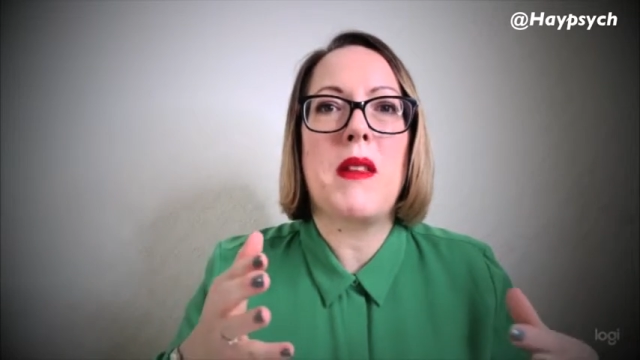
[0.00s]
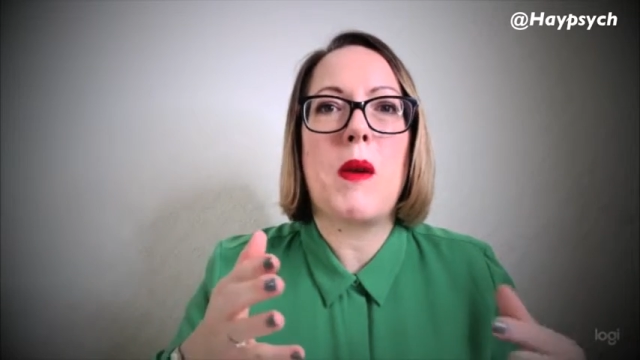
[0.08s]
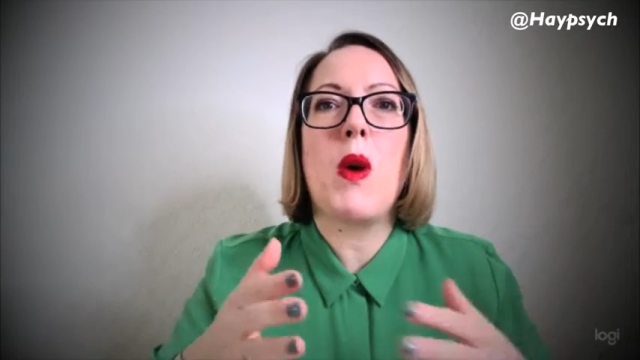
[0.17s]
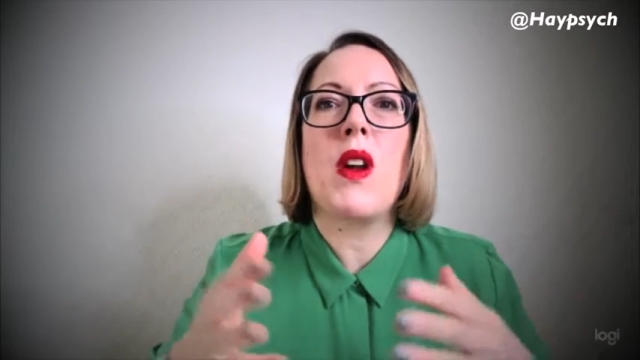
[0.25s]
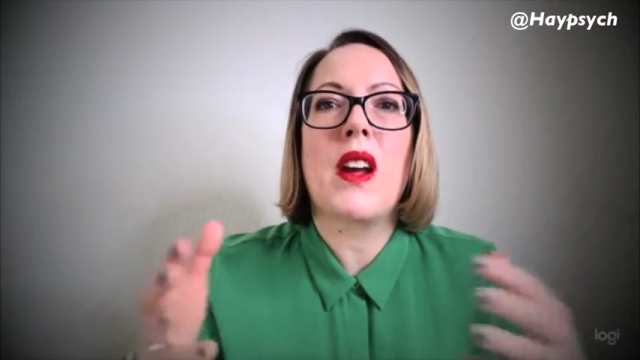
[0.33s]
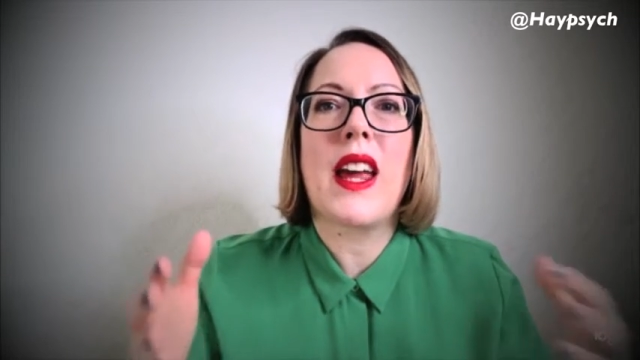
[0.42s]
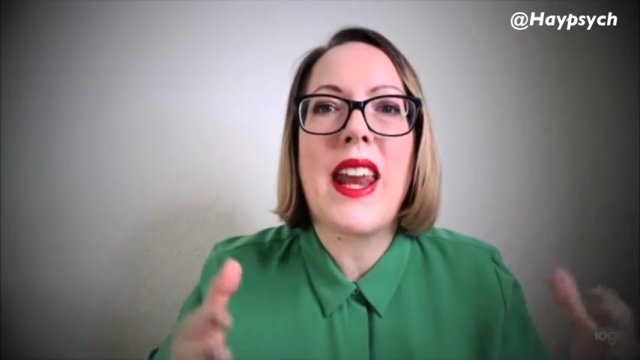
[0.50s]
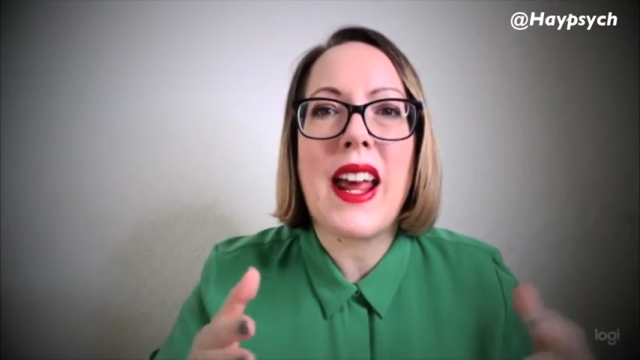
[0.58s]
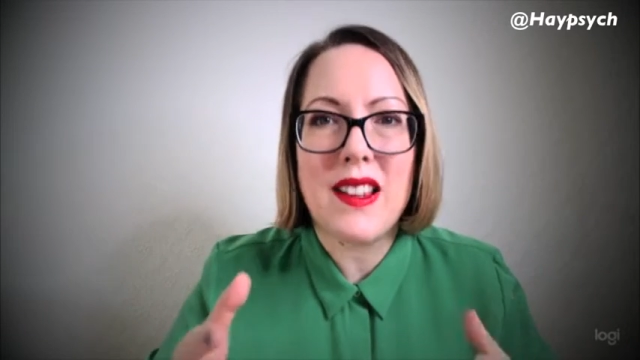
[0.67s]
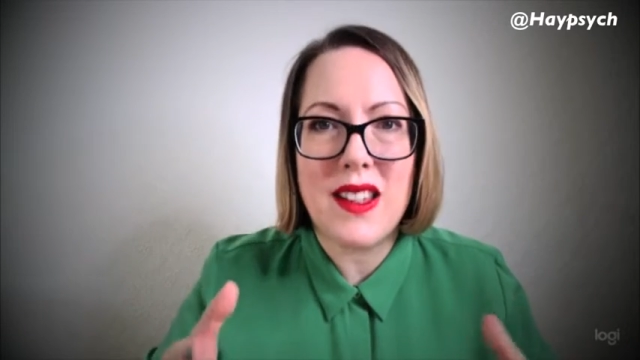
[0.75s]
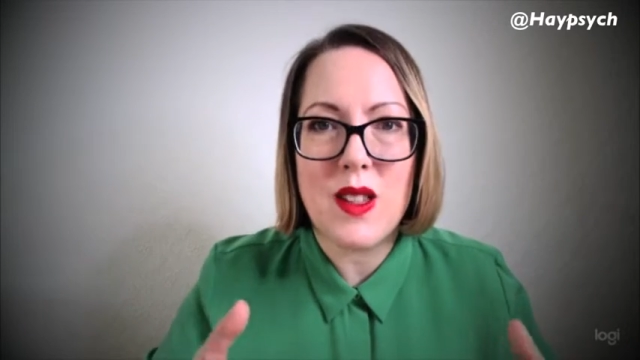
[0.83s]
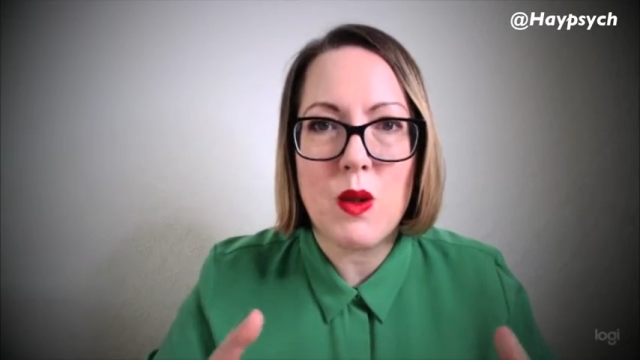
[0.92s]
they weren't
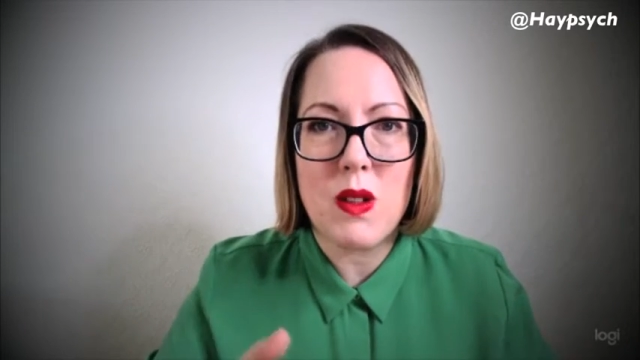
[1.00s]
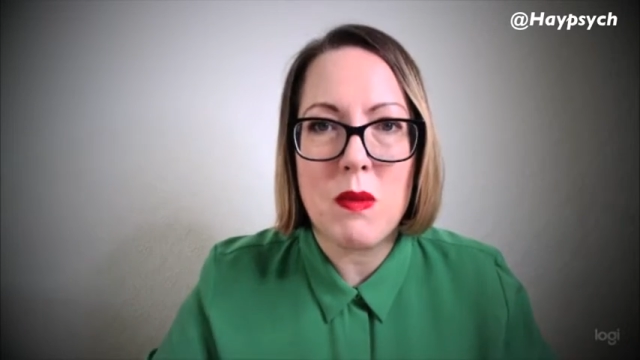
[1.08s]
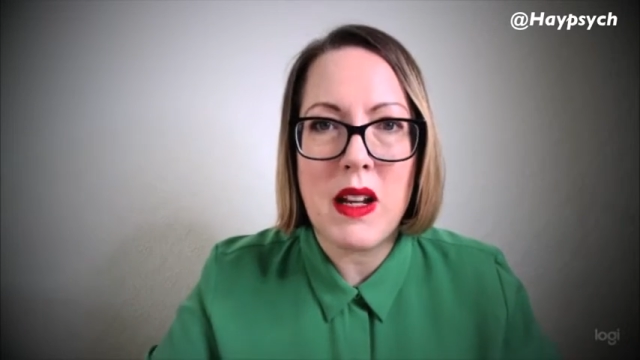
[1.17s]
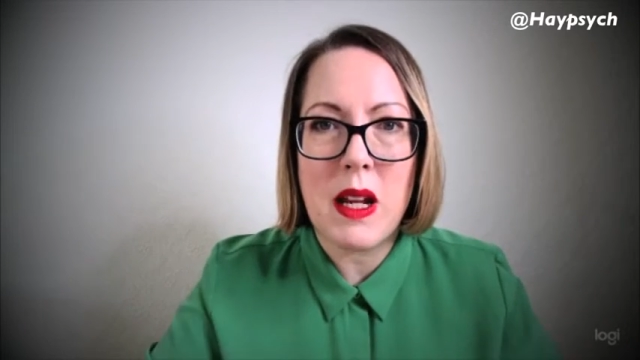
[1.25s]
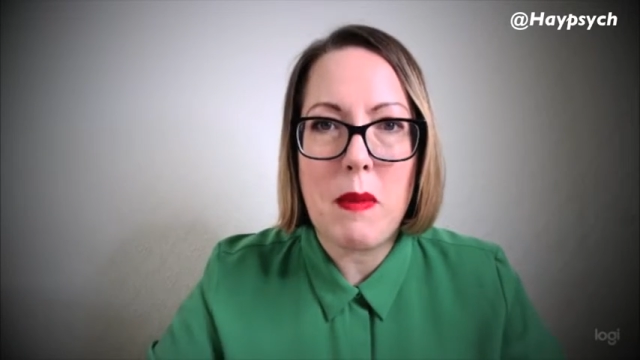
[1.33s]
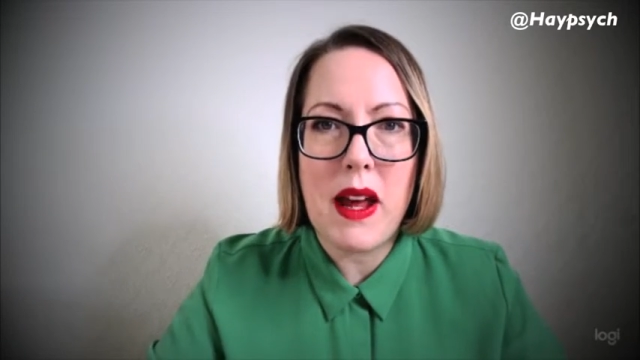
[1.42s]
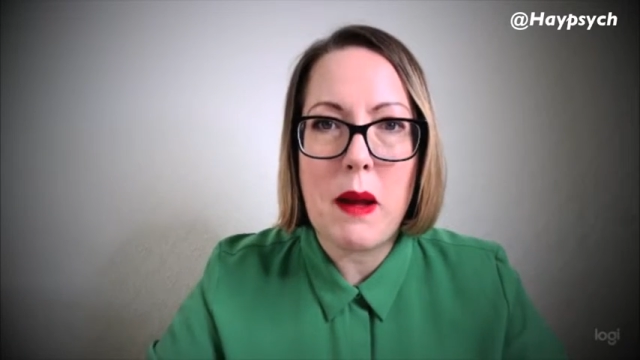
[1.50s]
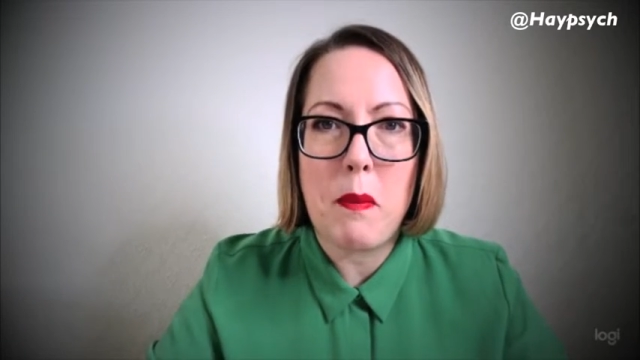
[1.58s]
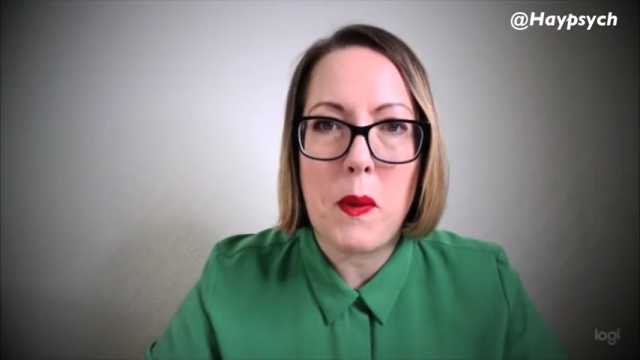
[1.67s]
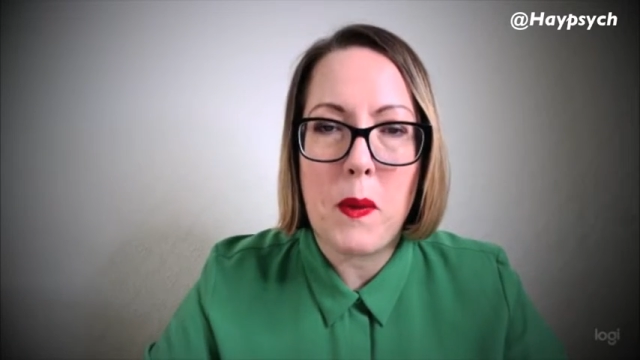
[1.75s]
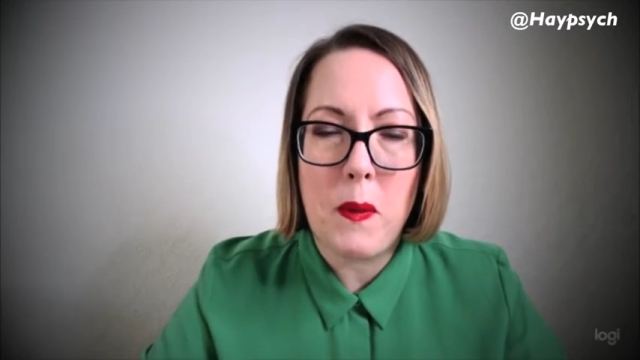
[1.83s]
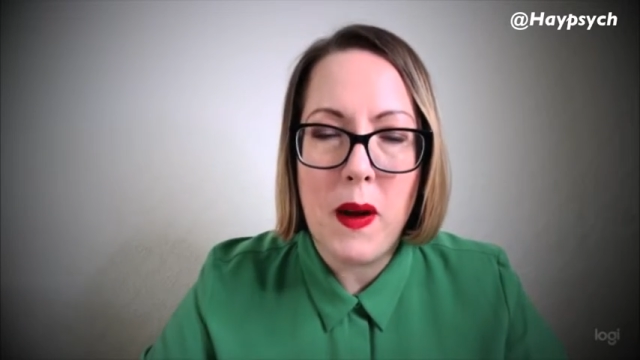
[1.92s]
connected to as many
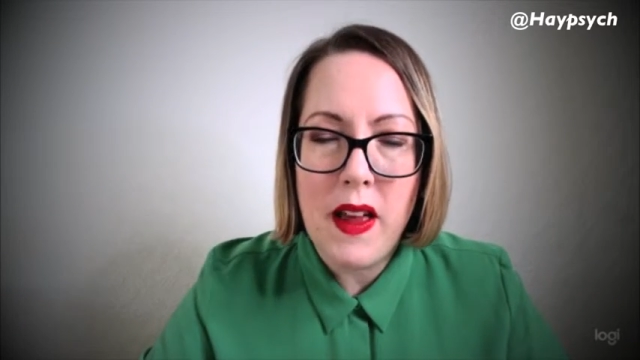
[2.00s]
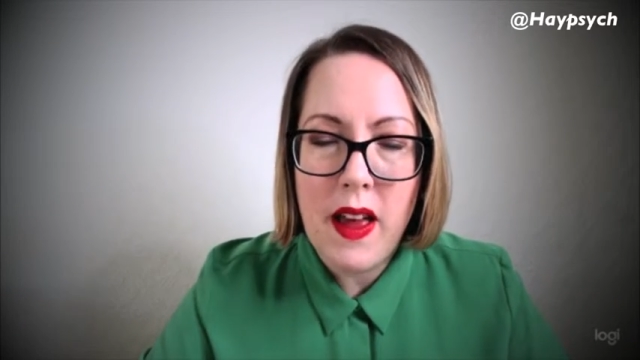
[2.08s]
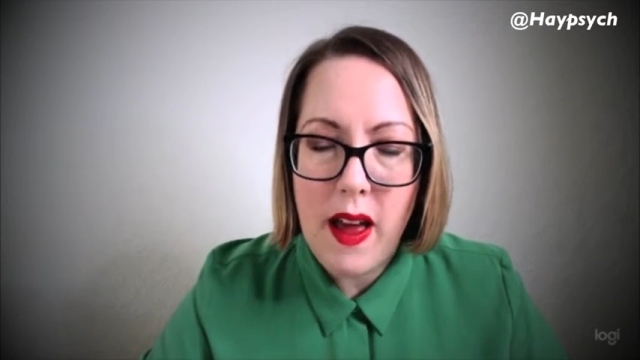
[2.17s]
people